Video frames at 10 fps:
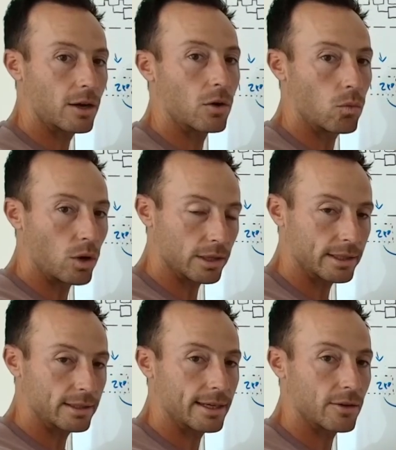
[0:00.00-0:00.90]
a
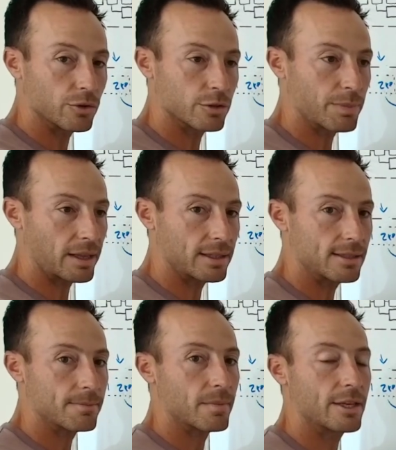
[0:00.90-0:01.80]
wallet and it holds a
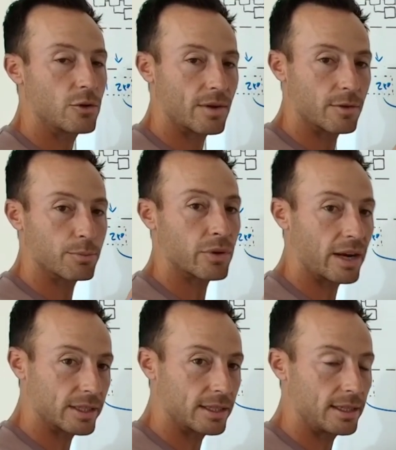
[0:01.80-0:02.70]
balance and you have a
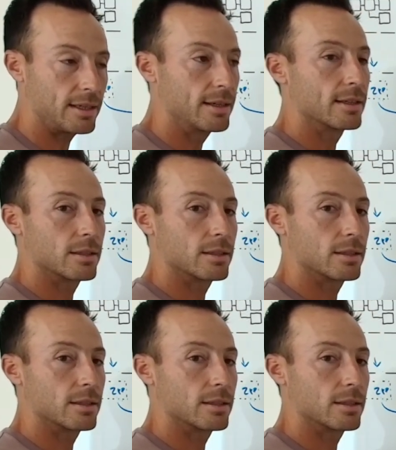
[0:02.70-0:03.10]
private key